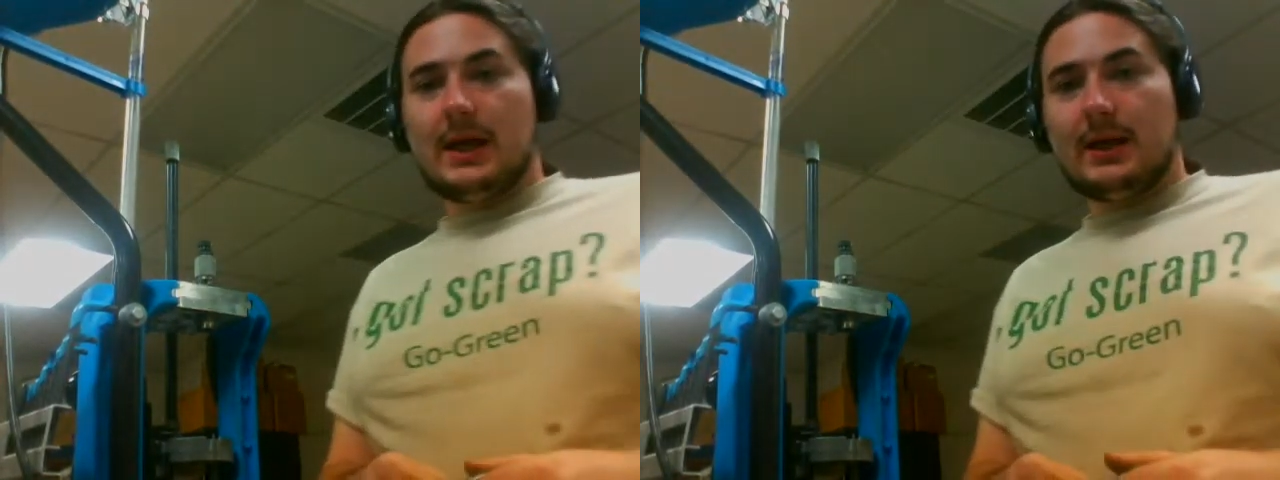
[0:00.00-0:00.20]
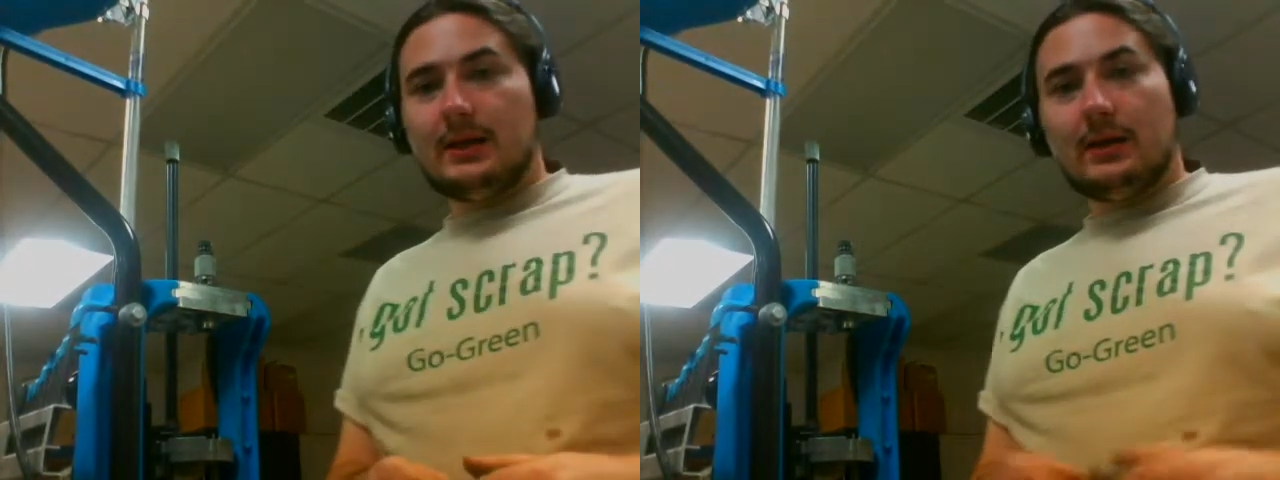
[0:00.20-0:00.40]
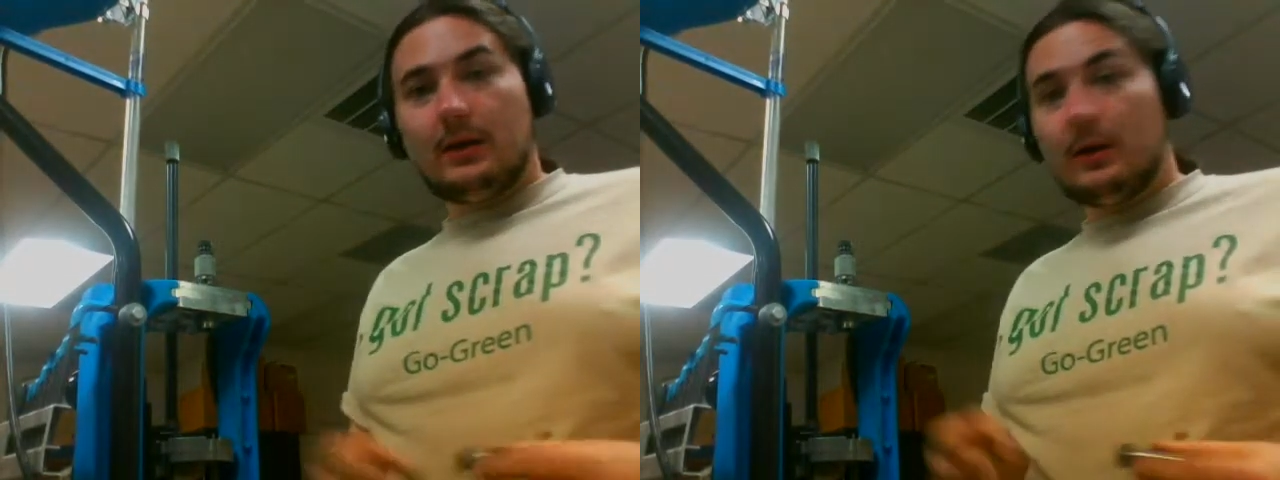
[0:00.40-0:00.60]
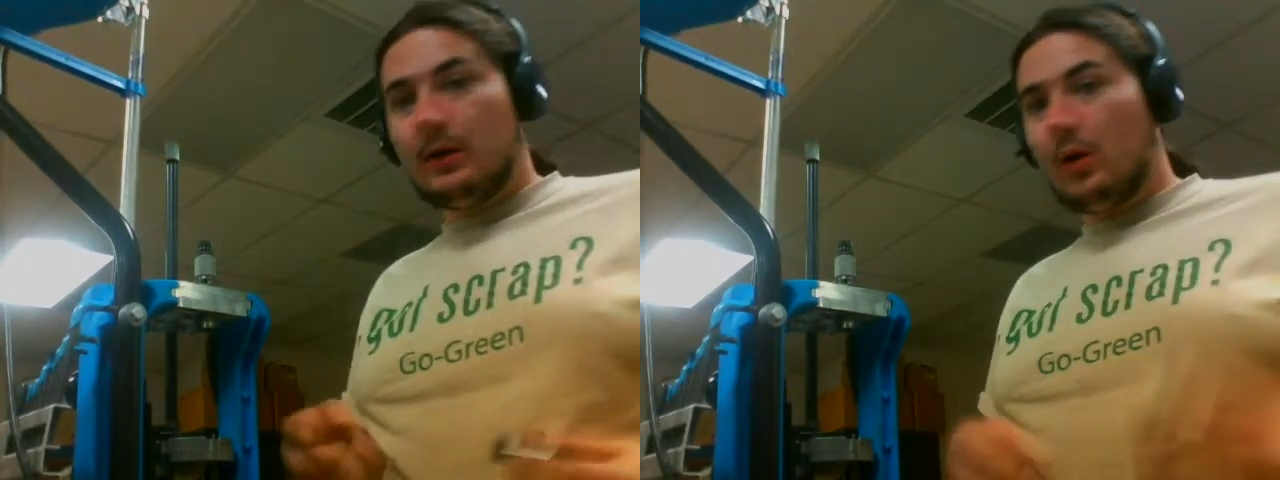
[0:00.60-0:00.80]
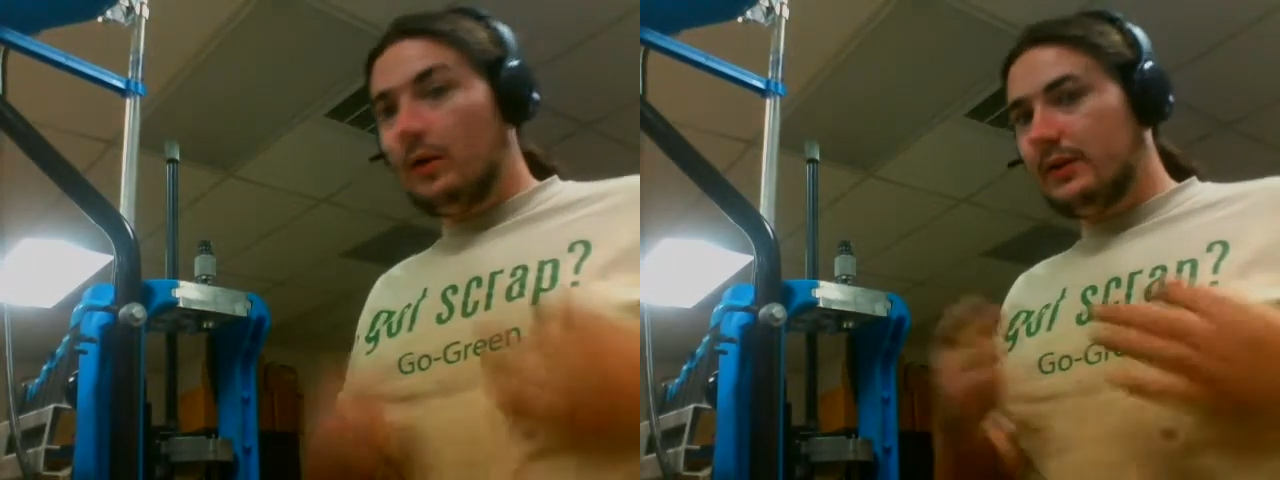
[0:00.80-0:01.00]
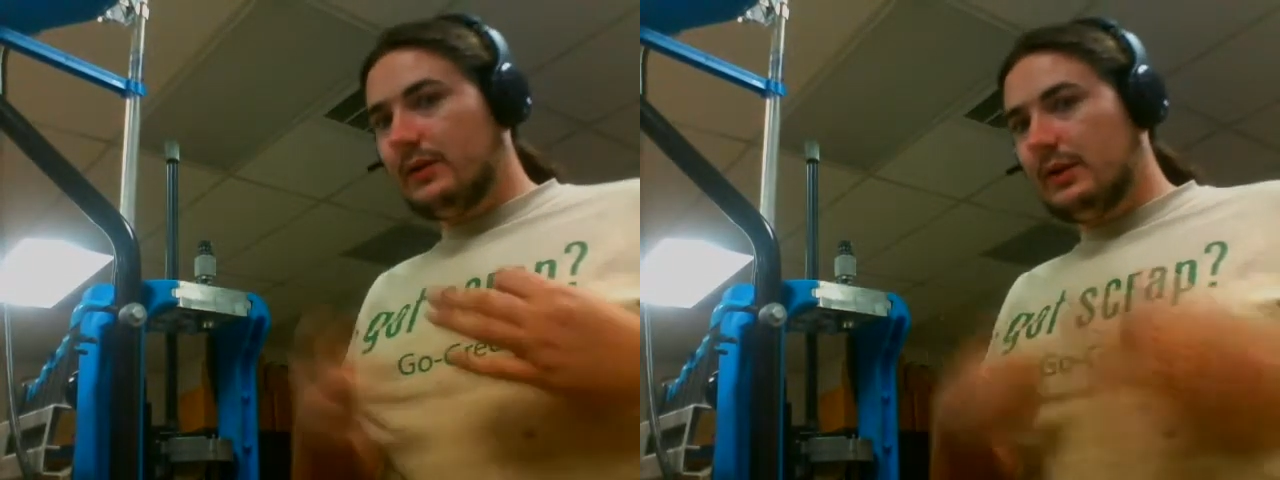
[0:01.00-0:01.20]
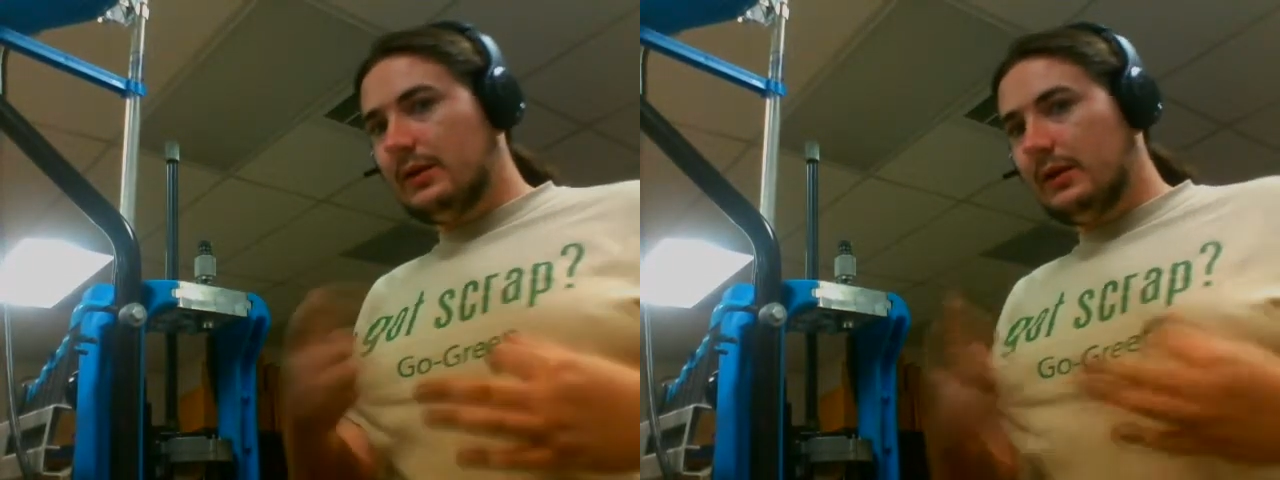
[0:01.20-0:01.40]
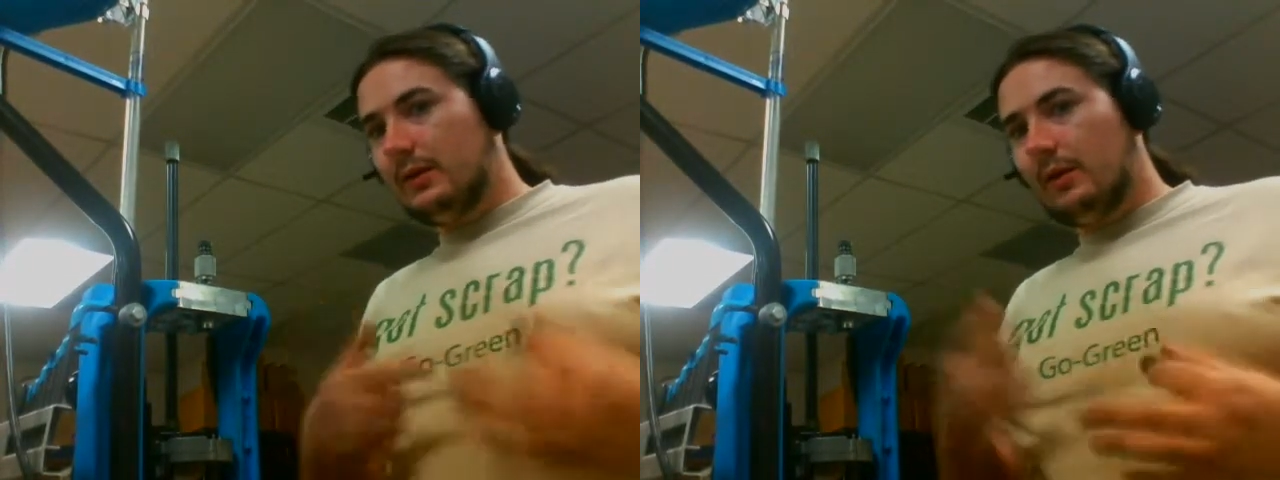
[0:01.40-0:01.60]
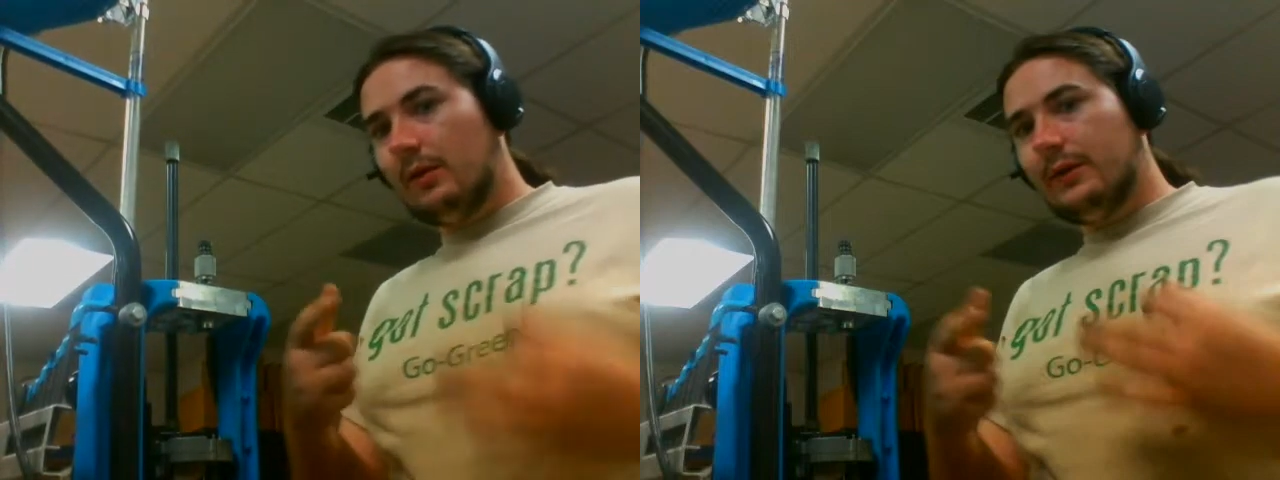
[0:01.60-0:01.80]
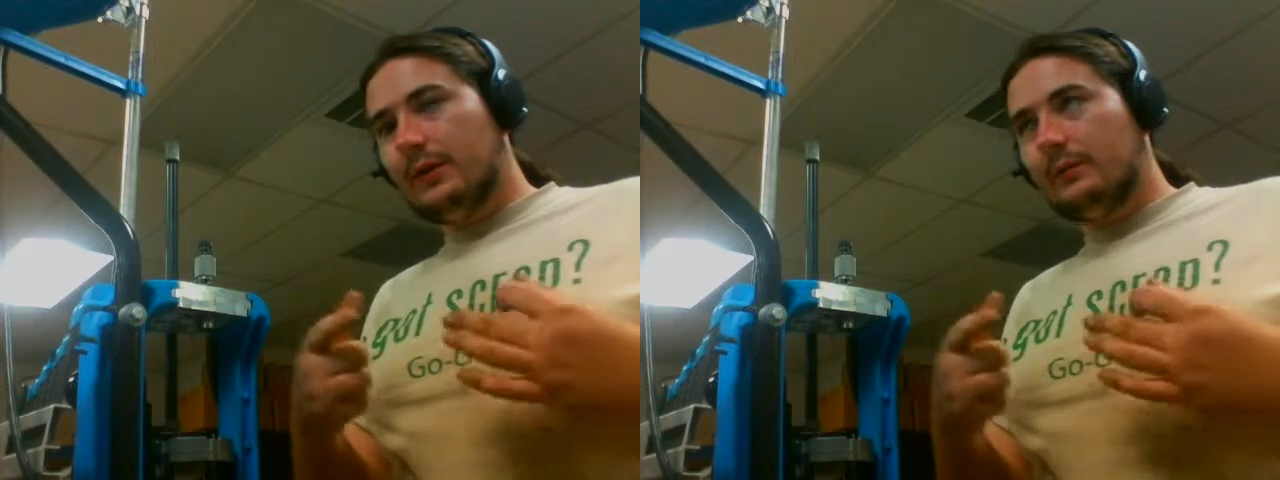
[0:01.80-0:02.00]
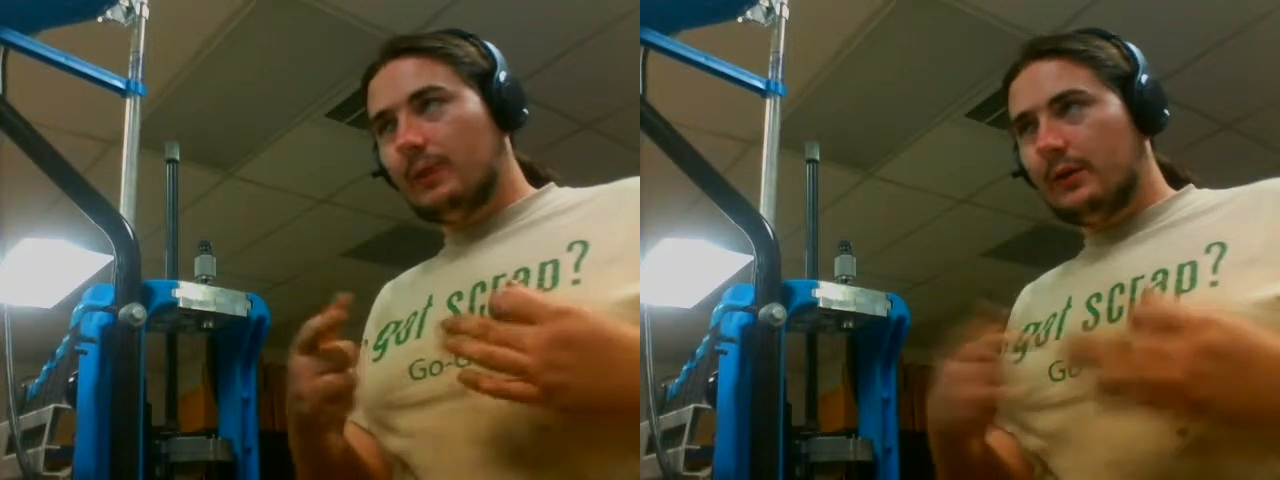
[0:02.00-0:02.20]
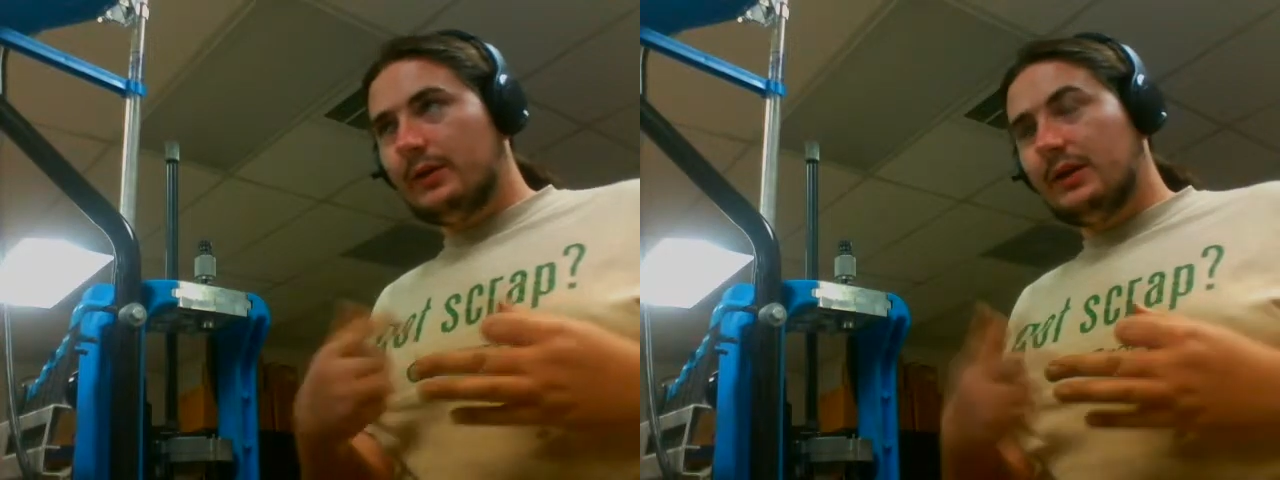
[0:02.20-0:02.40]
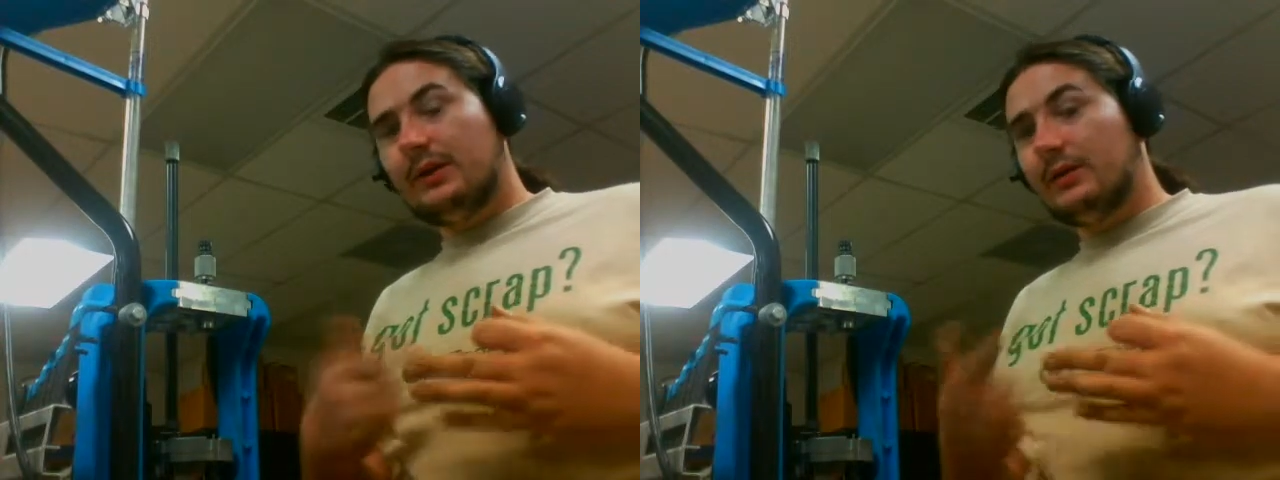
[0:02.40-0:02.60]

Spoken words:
and all the other details